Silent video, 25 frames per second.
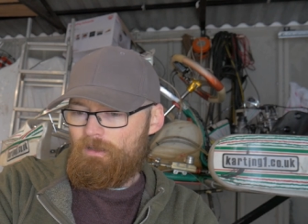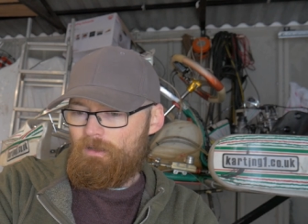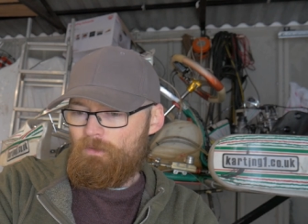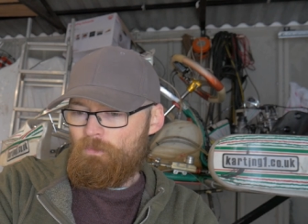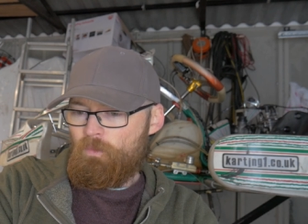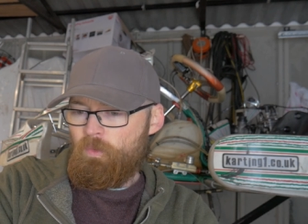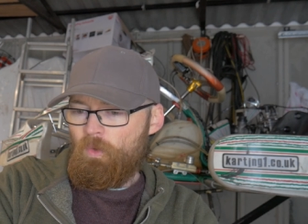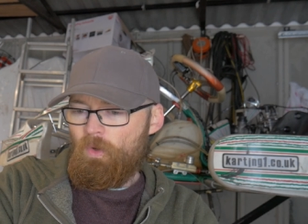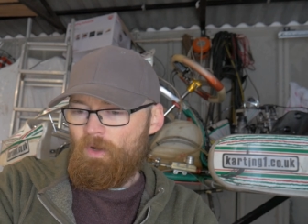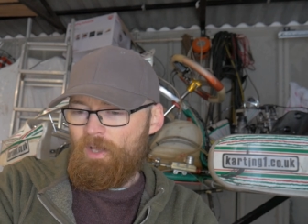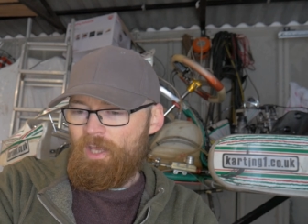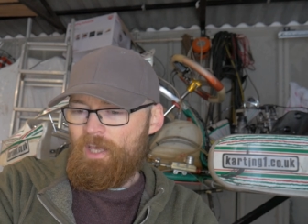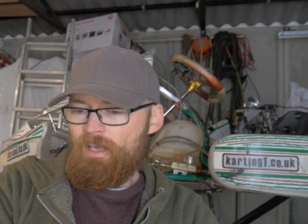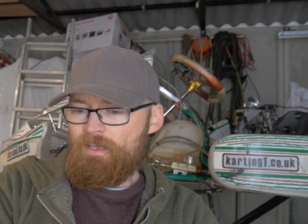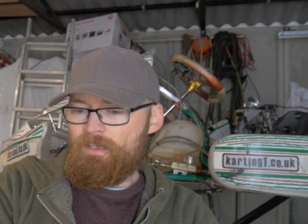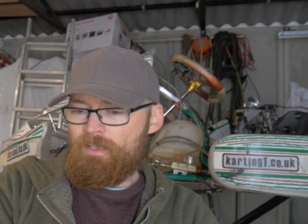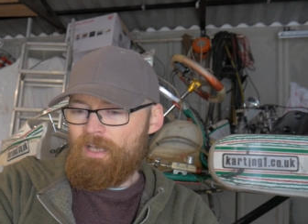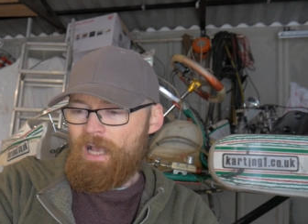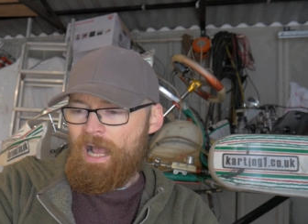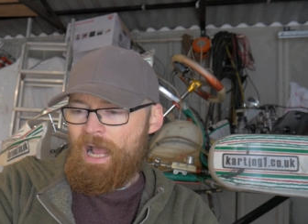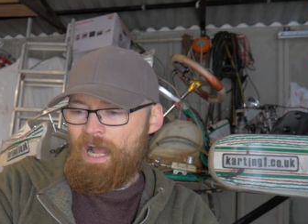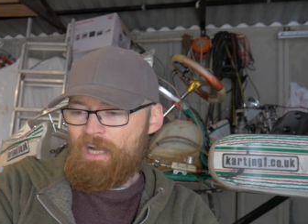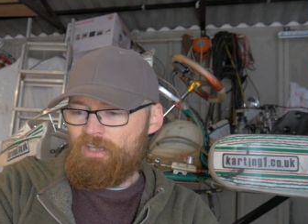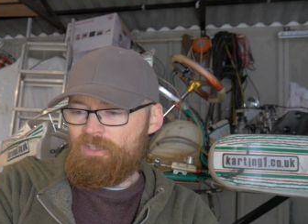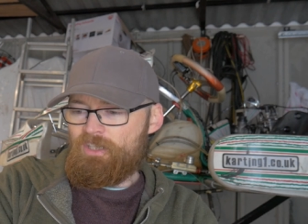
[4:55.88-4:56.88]
what is
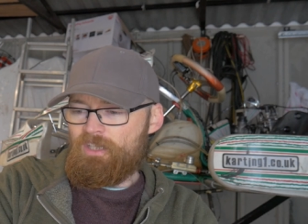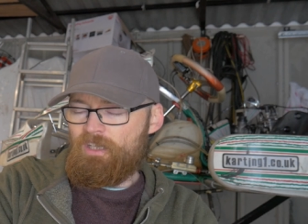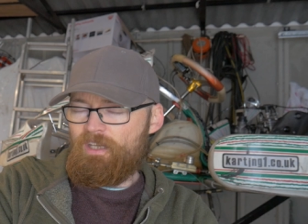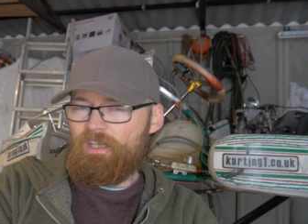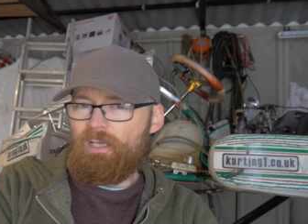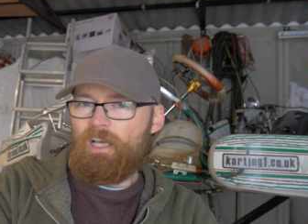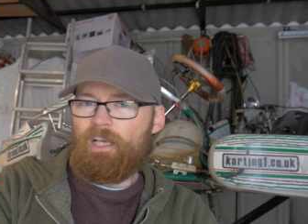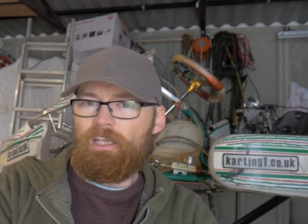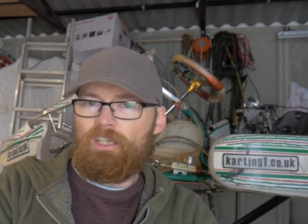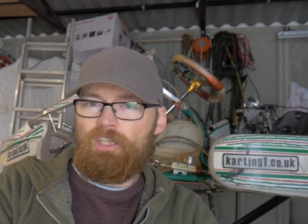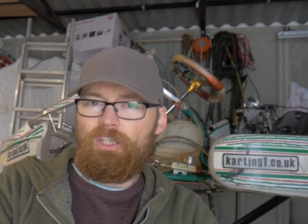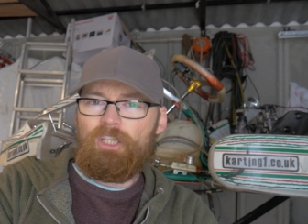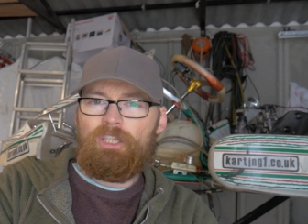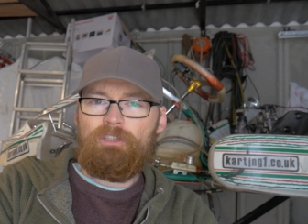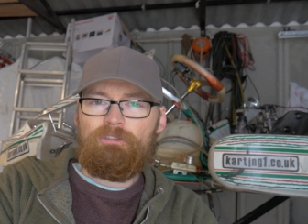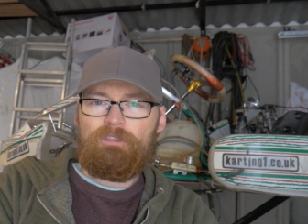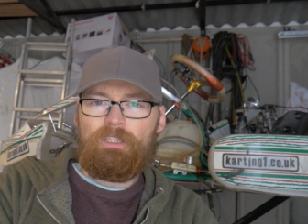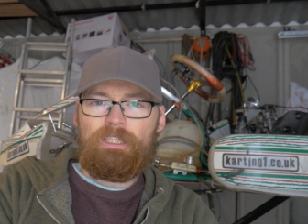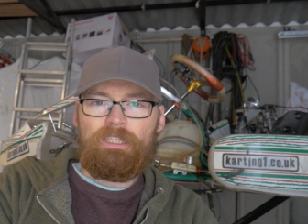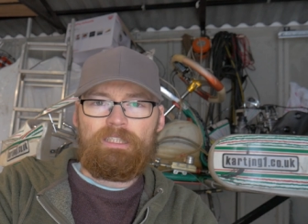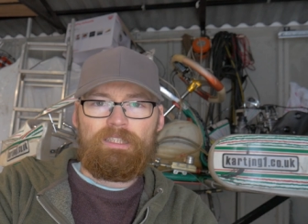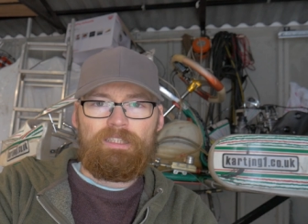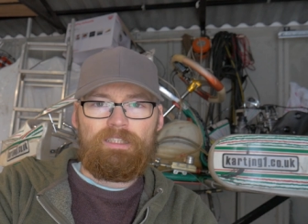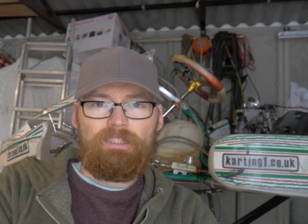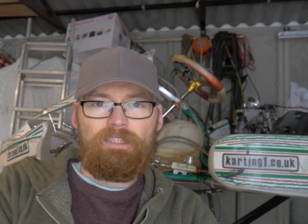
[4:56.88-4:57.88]
actually a
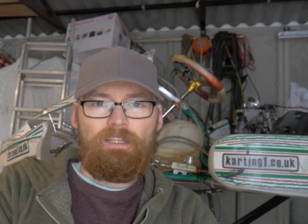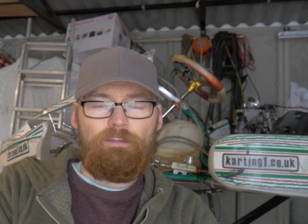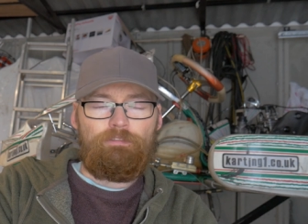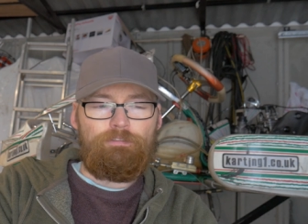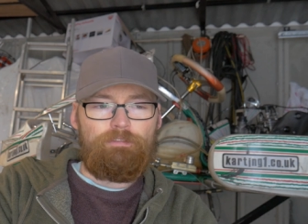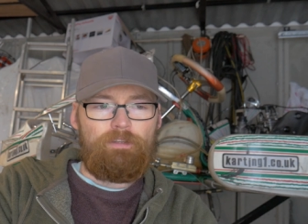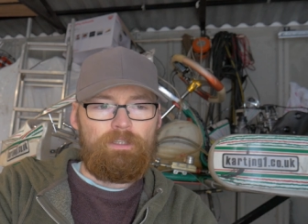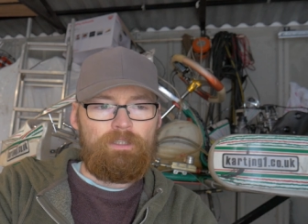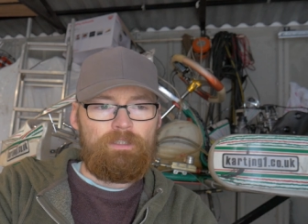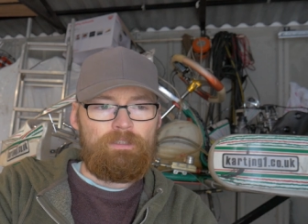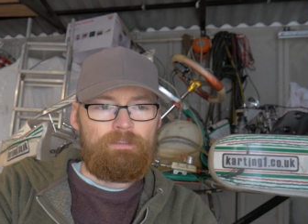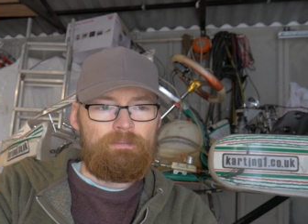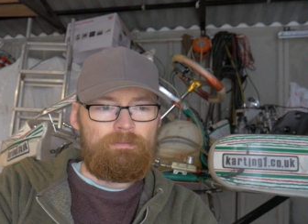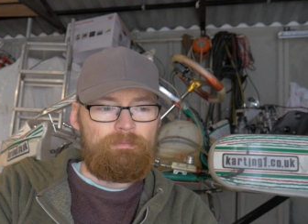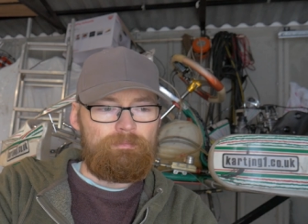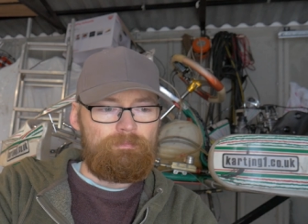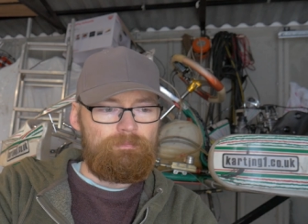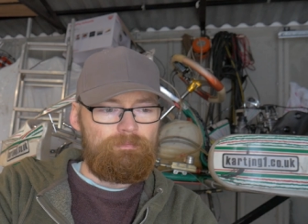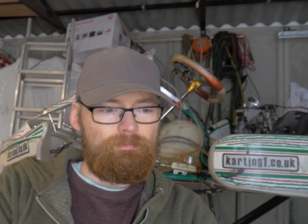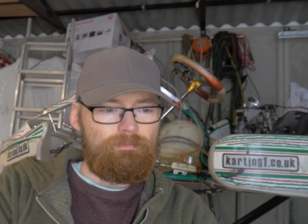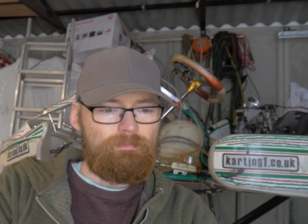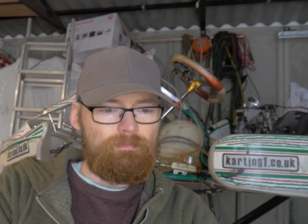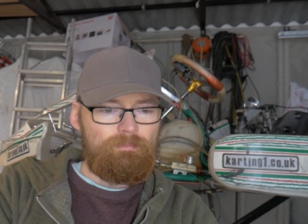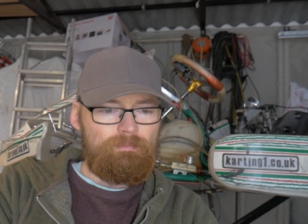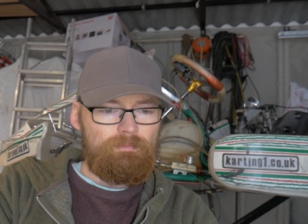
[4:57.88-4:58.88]
hugely significant
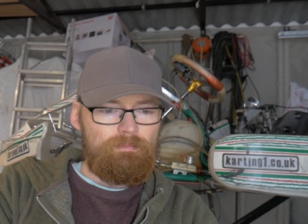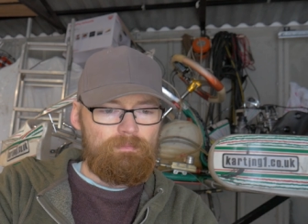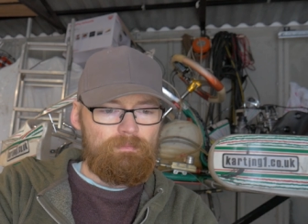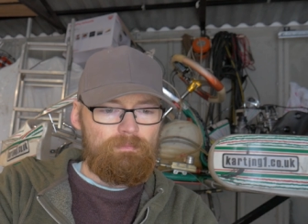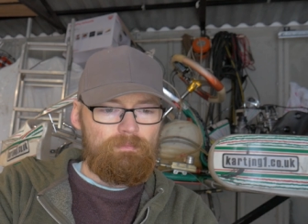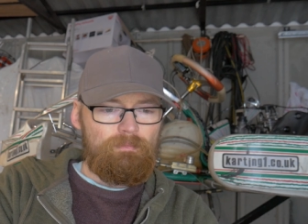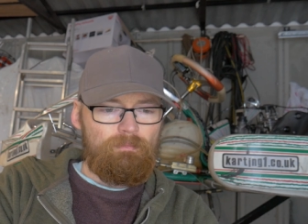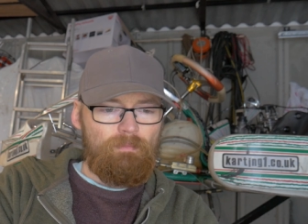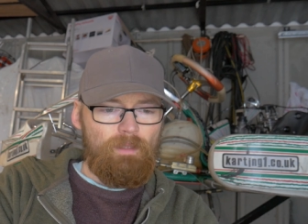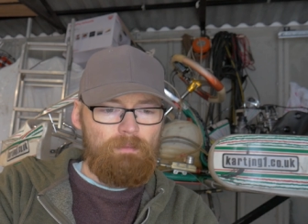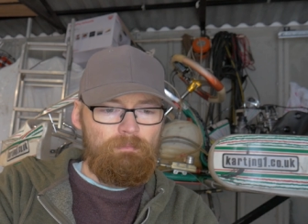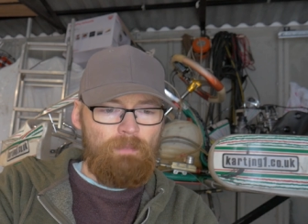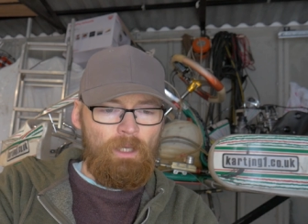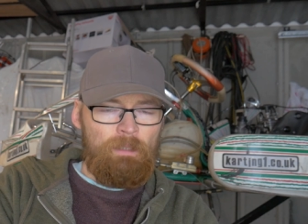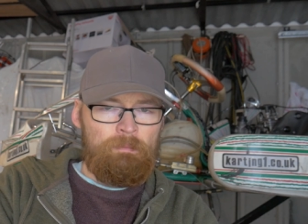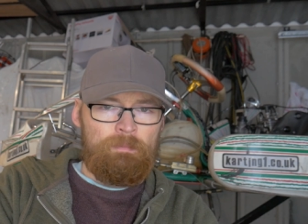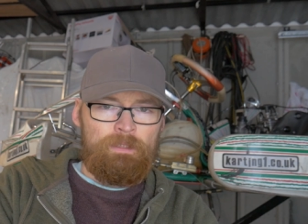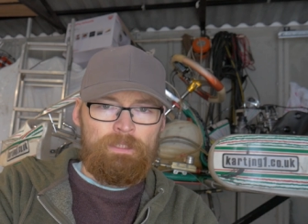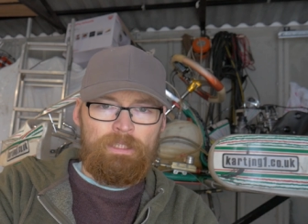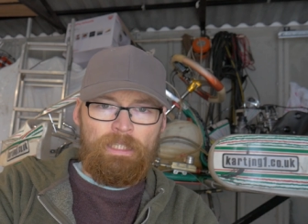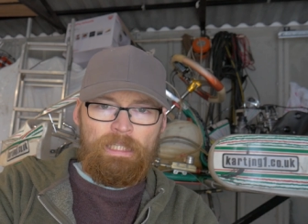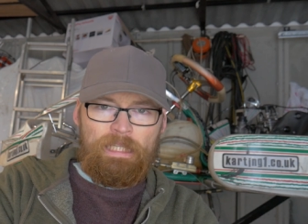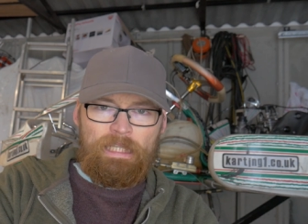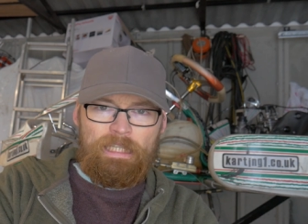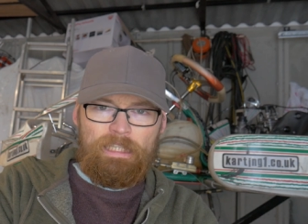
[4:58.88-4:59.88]

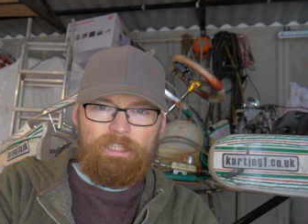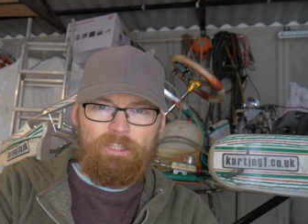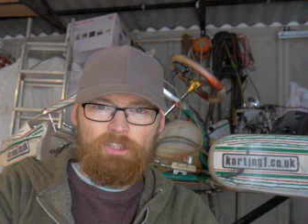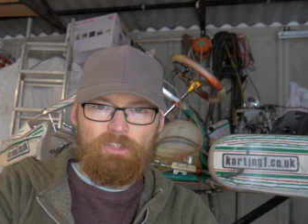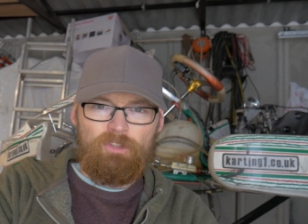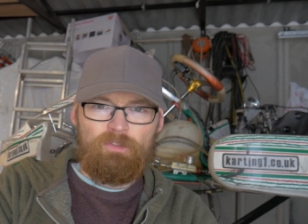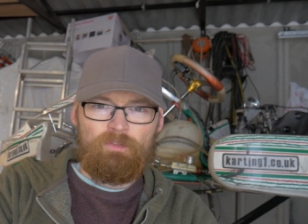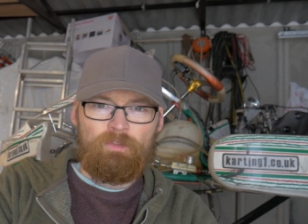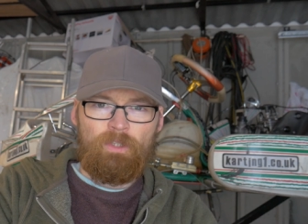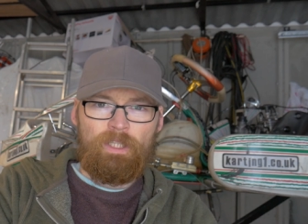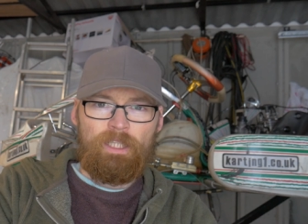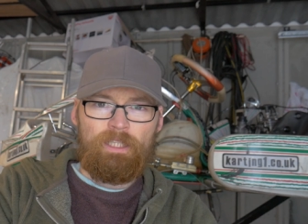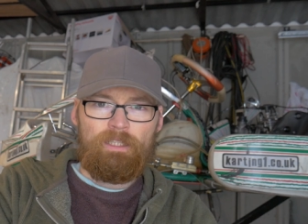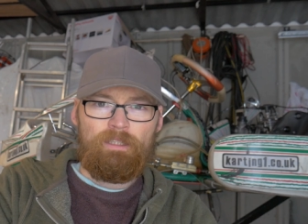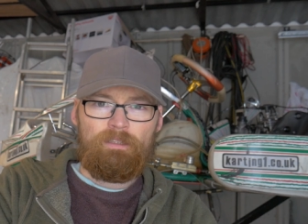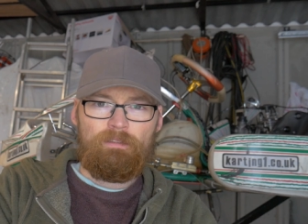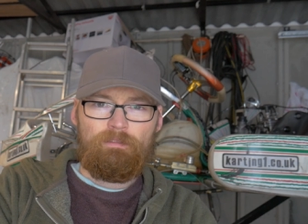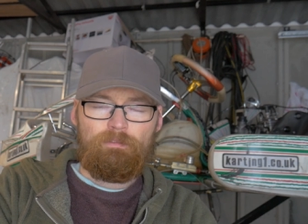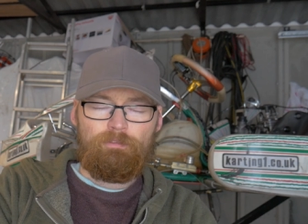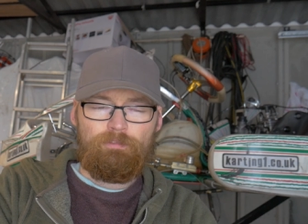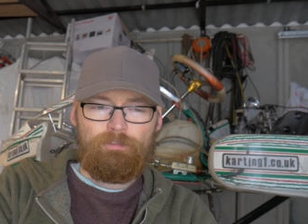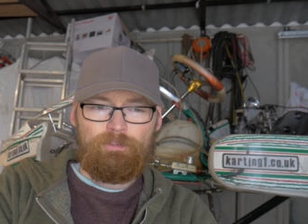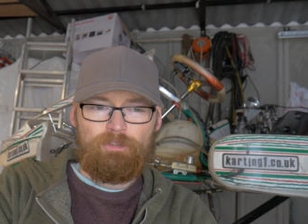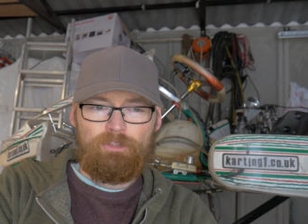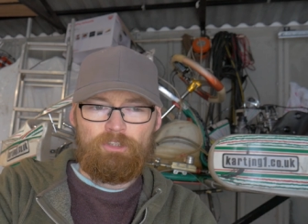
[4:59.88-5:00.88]
moment in history
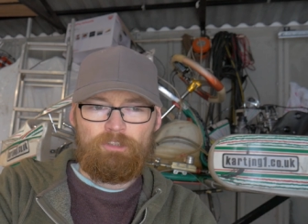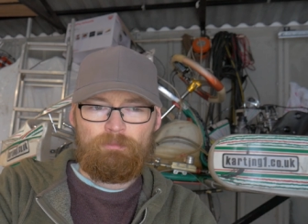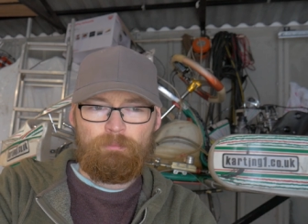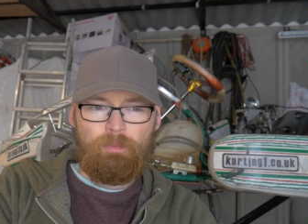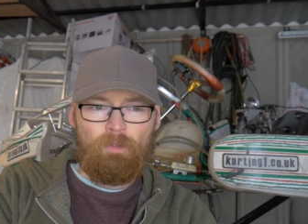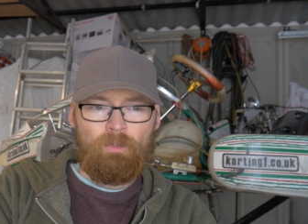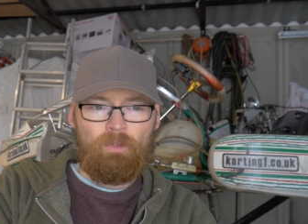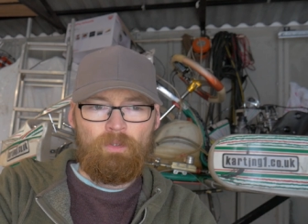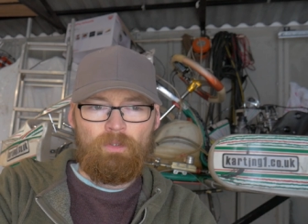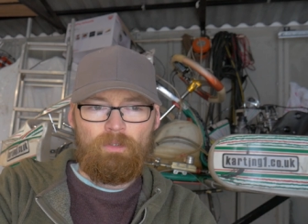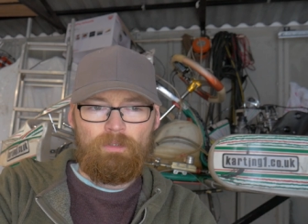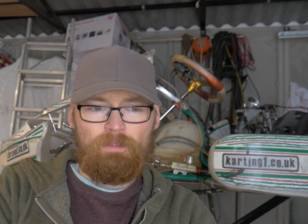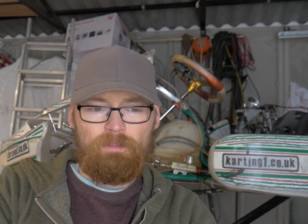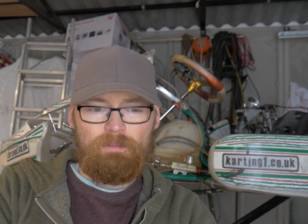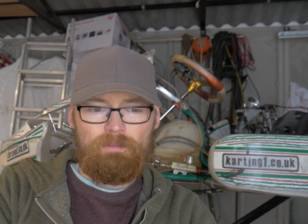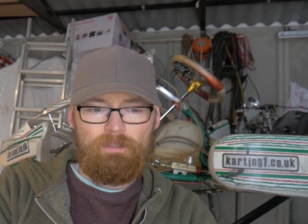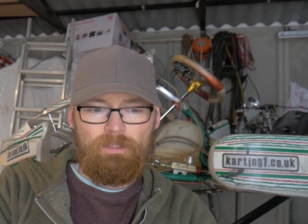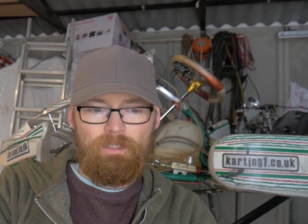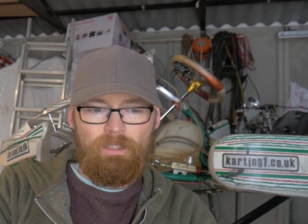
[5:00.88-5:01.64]
for the sport,